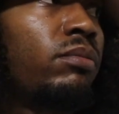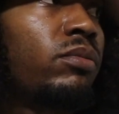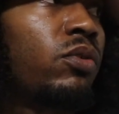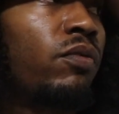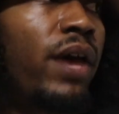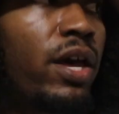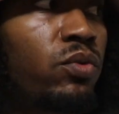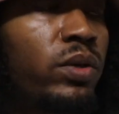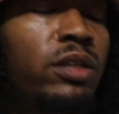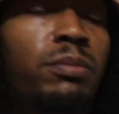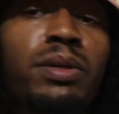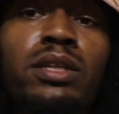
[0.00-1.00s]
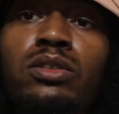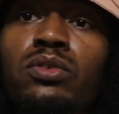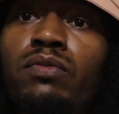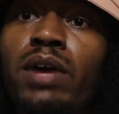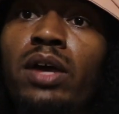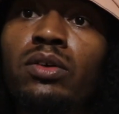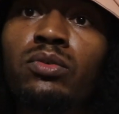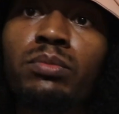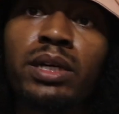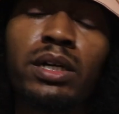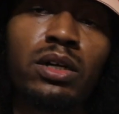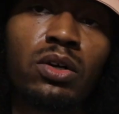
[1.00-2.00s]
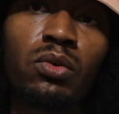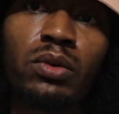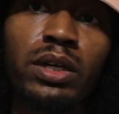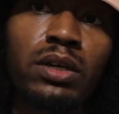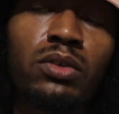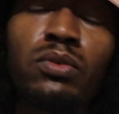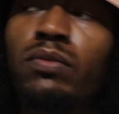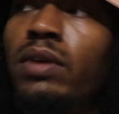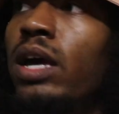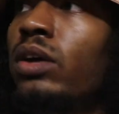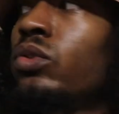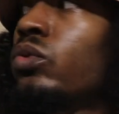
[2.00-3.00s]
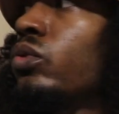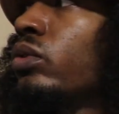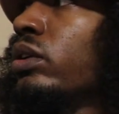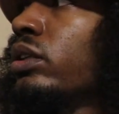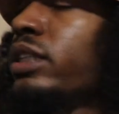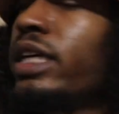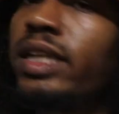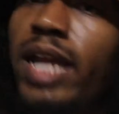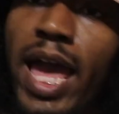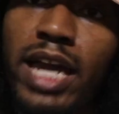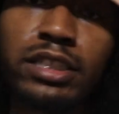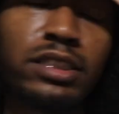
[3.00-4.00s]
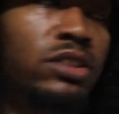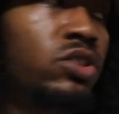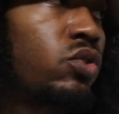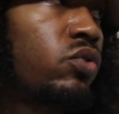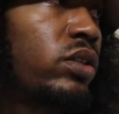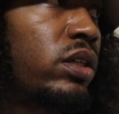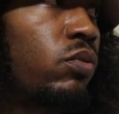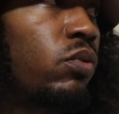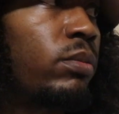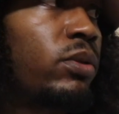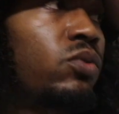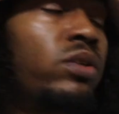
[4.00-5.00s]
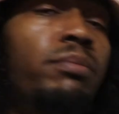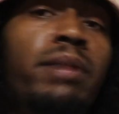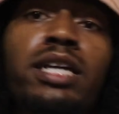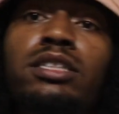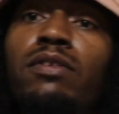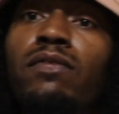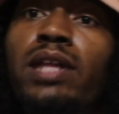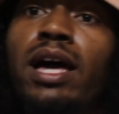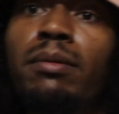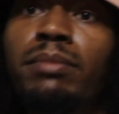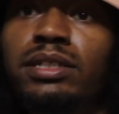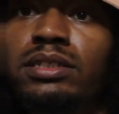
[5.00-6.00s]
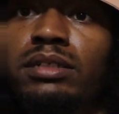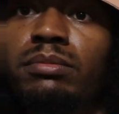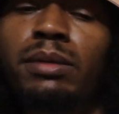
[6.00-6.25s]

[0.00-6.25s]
You value independence, you value being a go-getter, you value taking action, so you need a woman who can match your fly, basically.